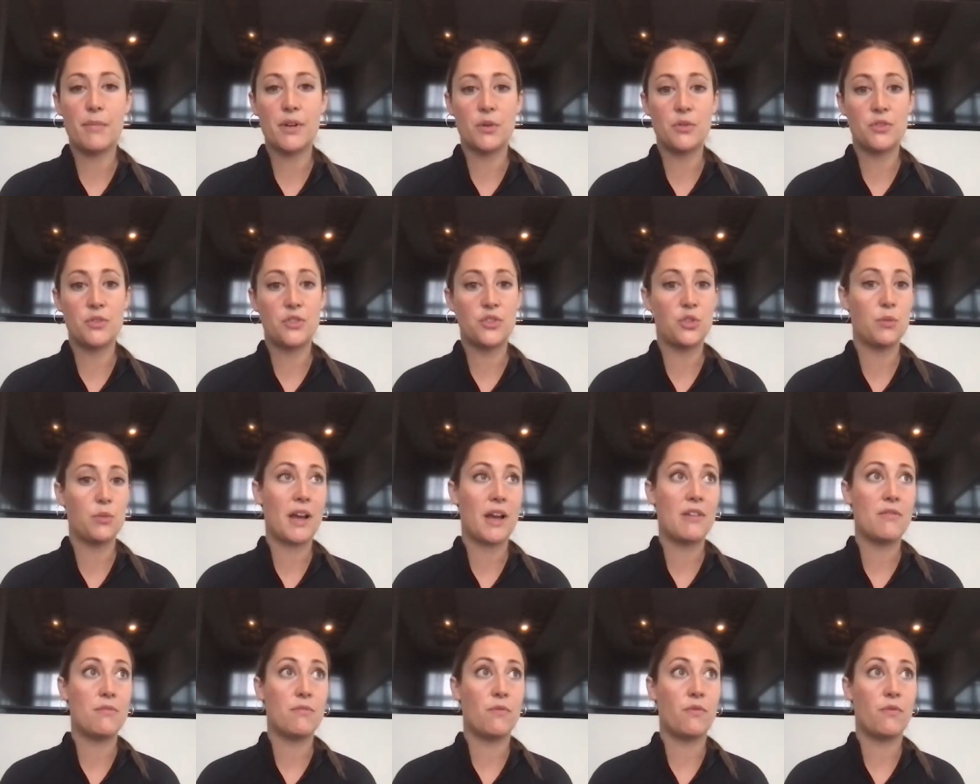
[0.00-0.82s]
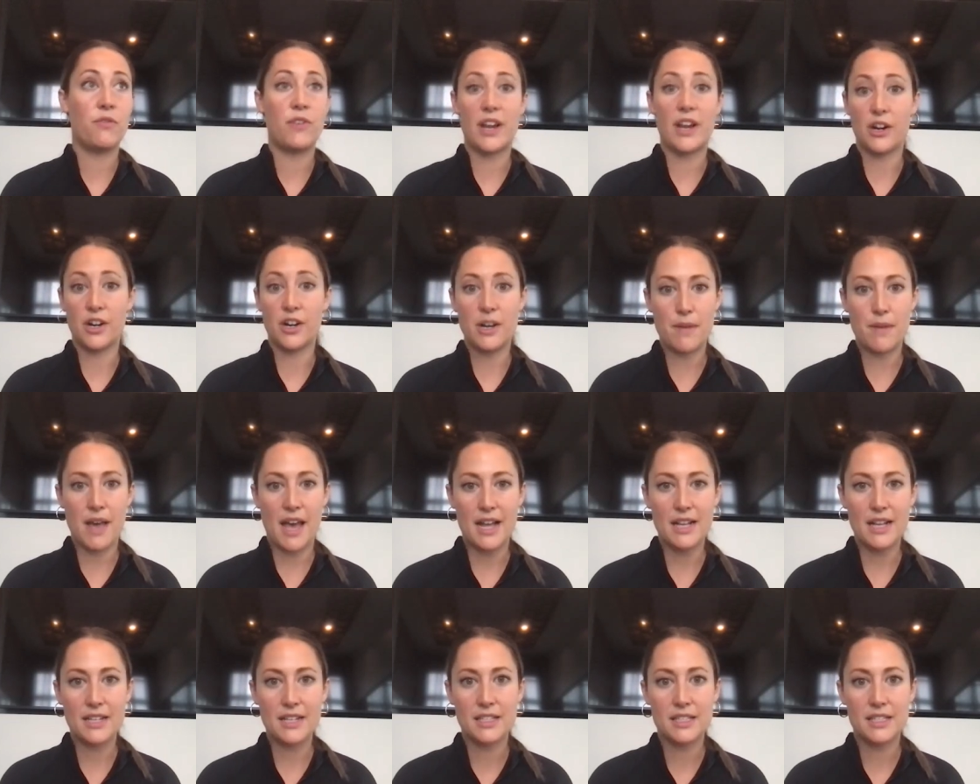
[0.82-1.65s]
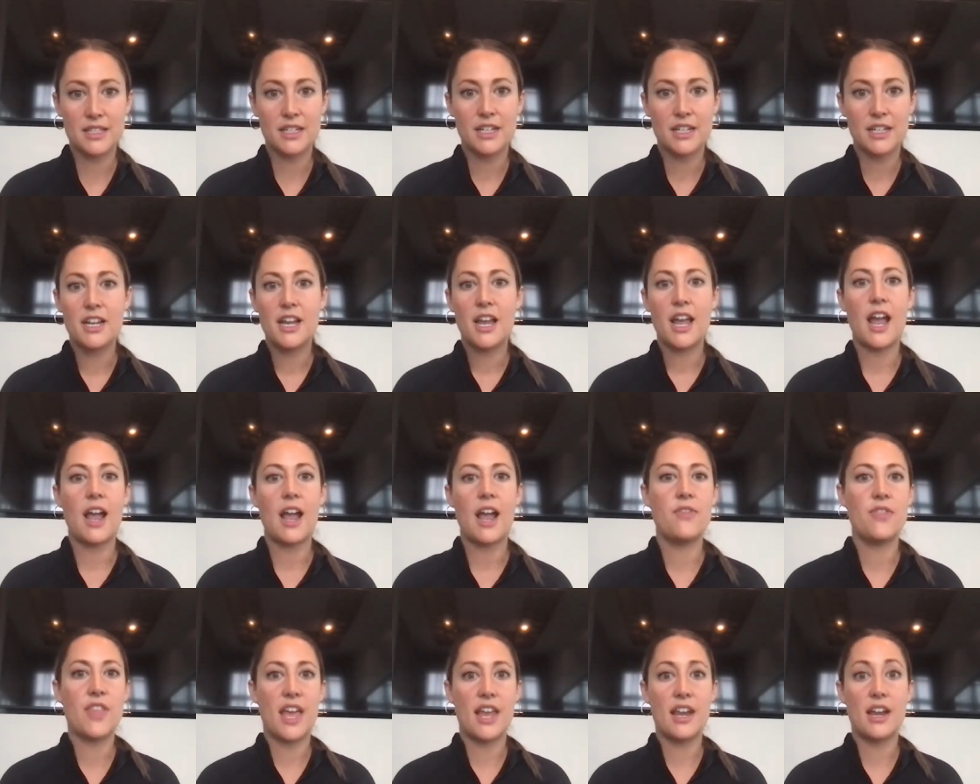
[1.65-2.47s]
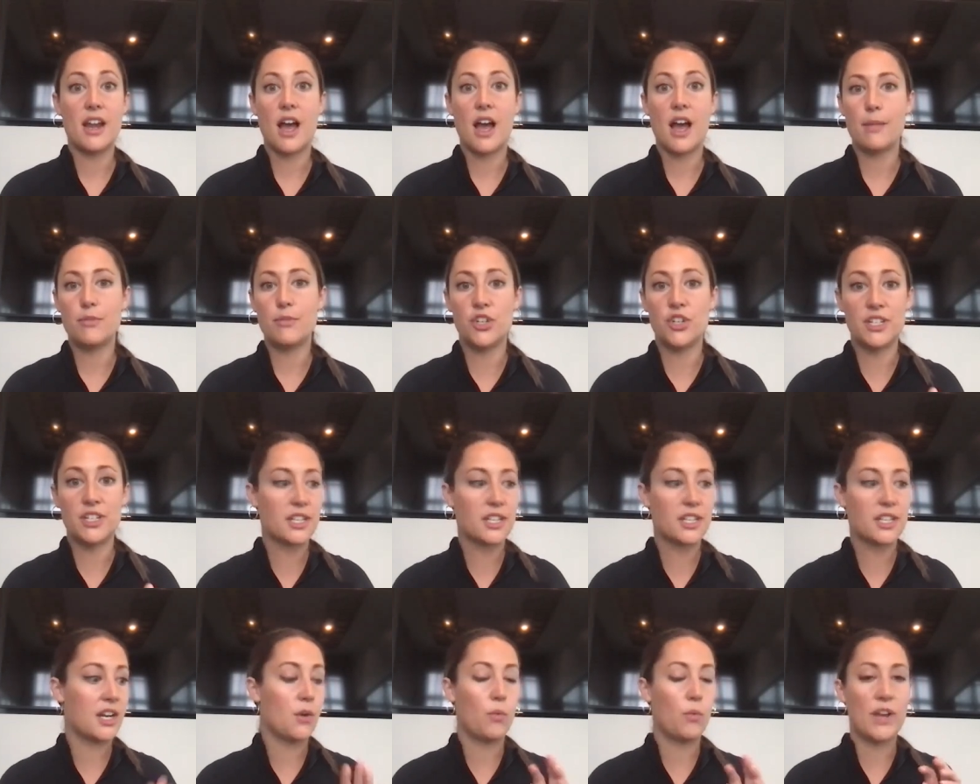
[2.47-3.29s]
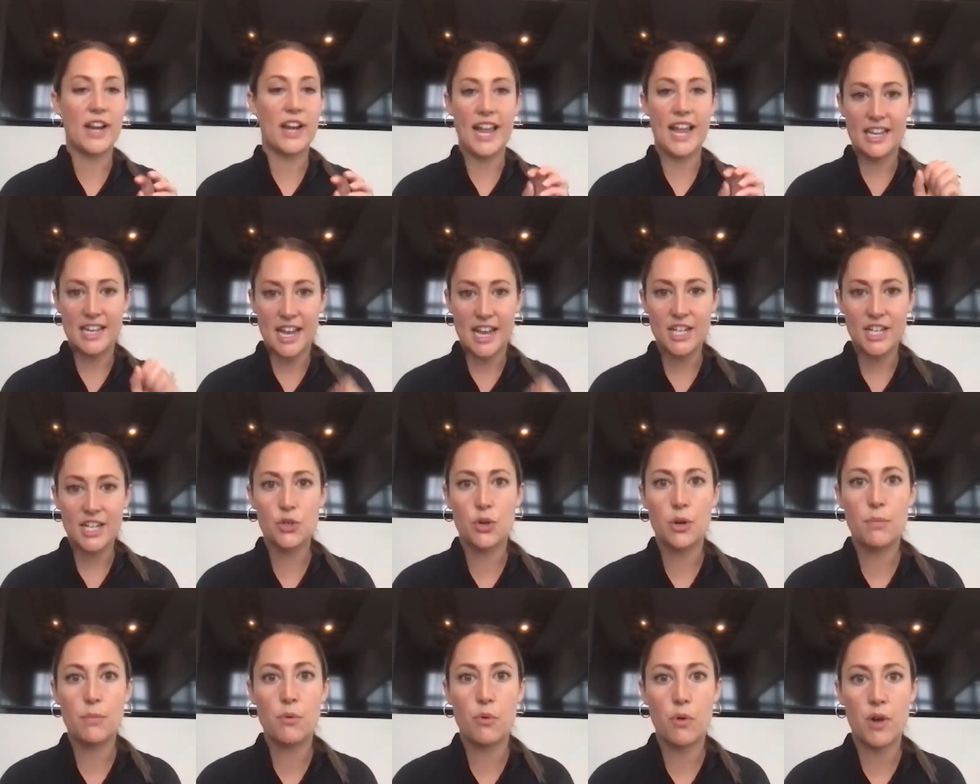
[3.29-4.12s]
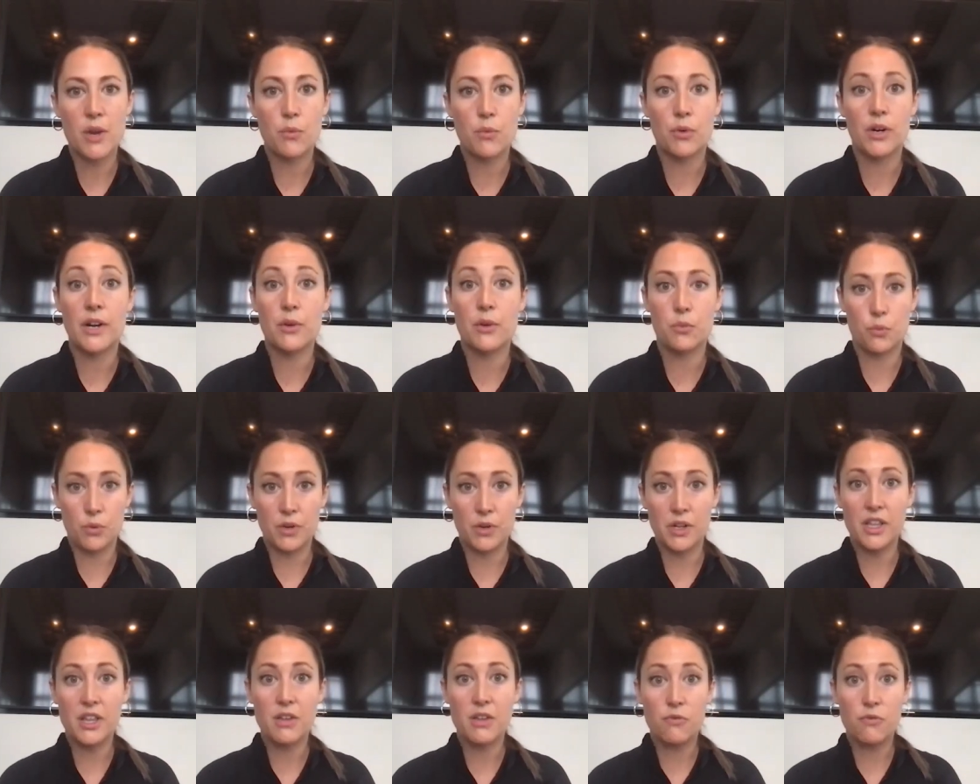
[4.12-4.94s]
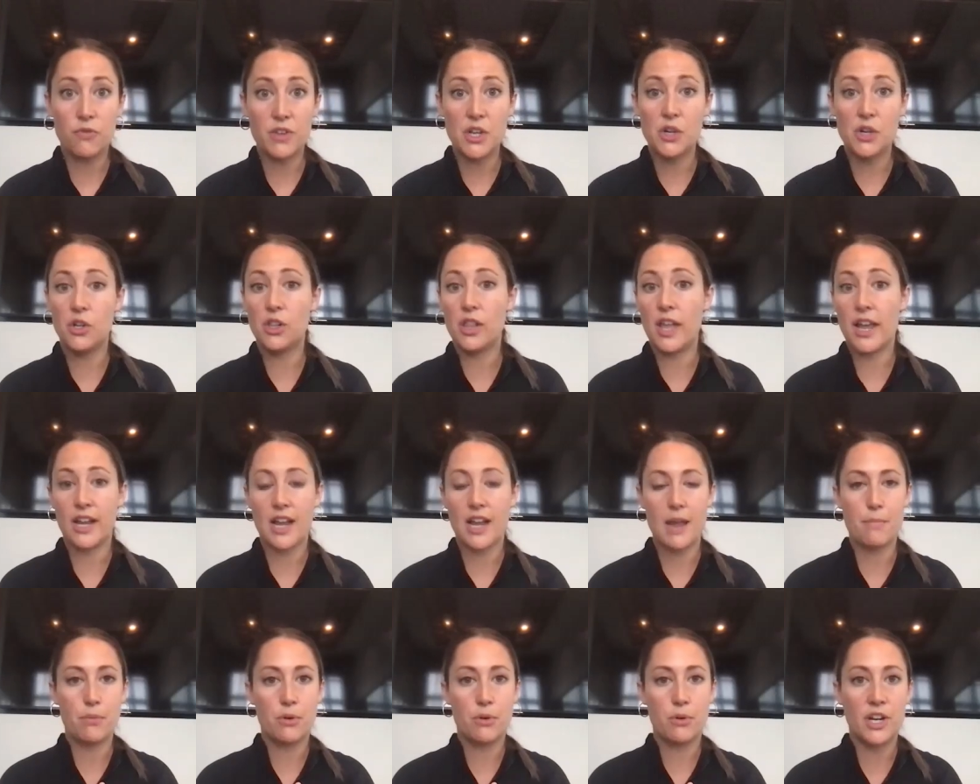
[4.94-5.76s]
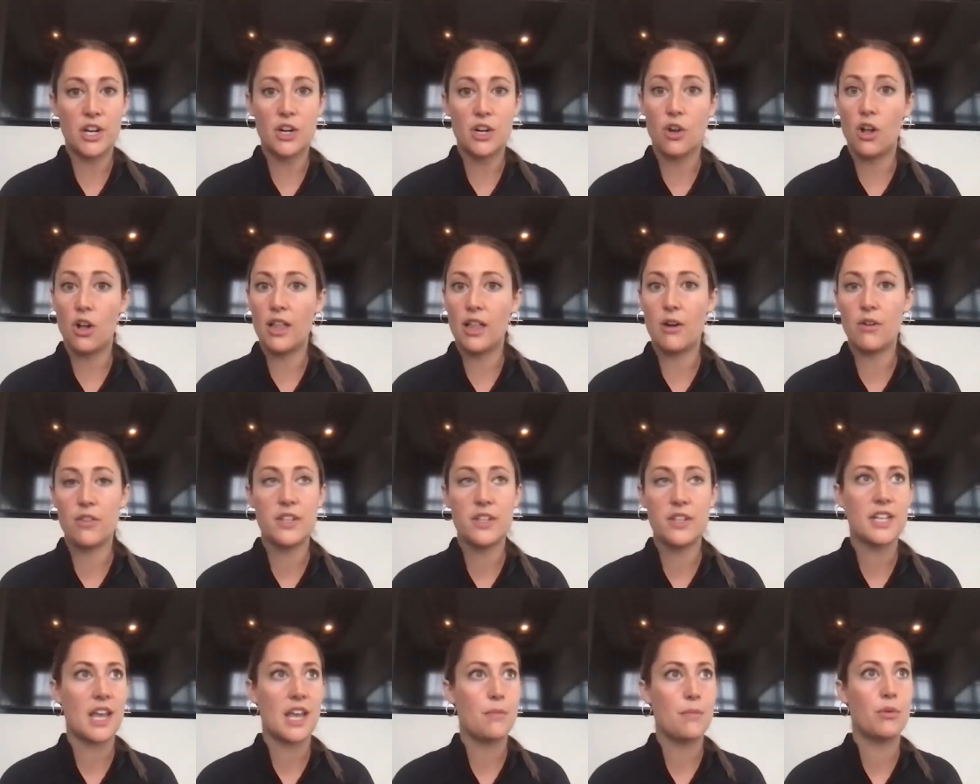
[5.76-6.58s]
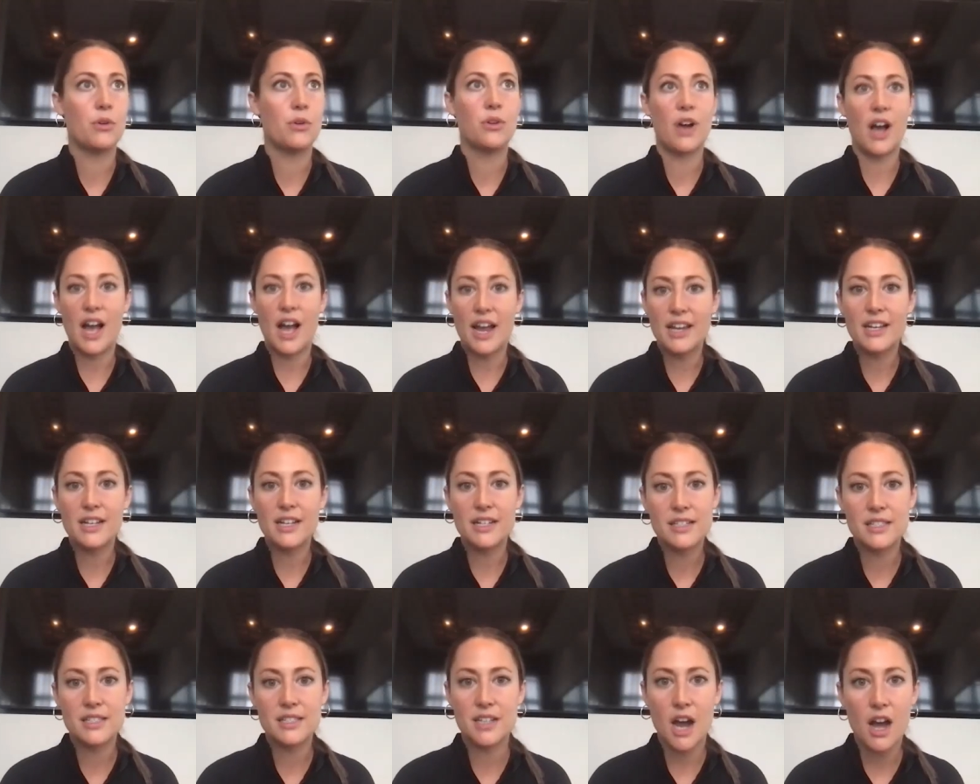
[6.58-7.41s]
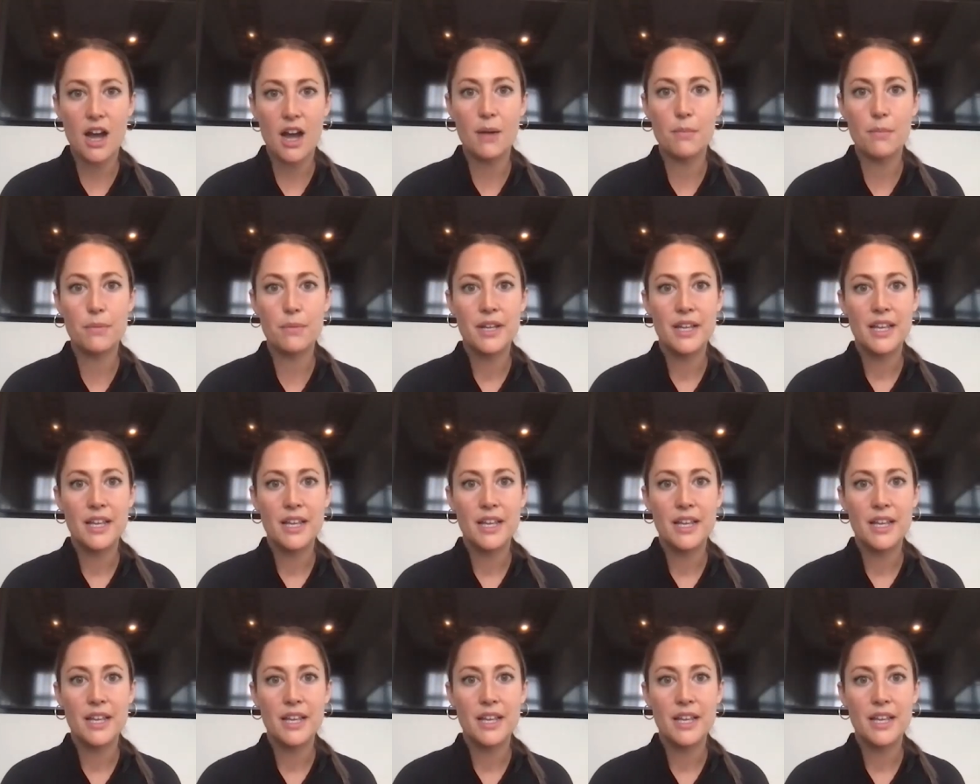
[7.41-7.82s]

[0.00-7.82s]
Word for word: I'm going to do my very best. And then I'm just going to, when I get to a point where I really feel like I put it all out on the table, I can stop.